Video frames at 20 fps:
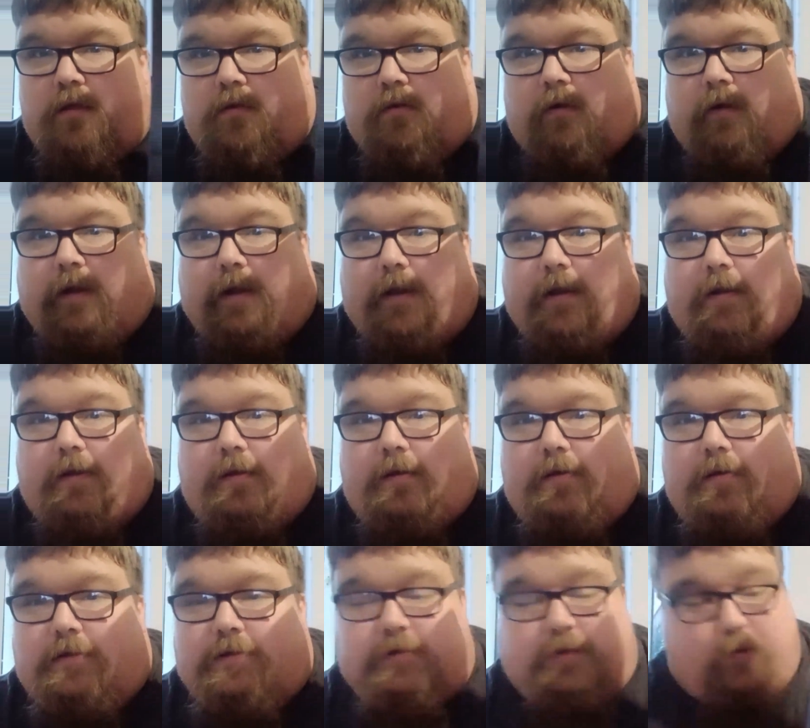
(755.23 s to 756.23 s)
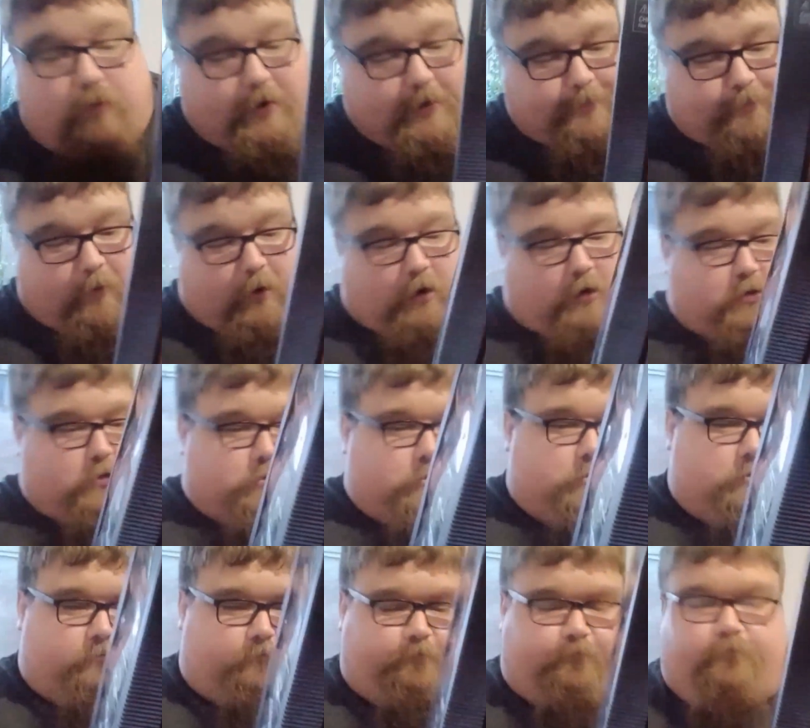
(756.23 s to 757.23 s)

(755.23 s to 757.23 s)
Alright, still in this box.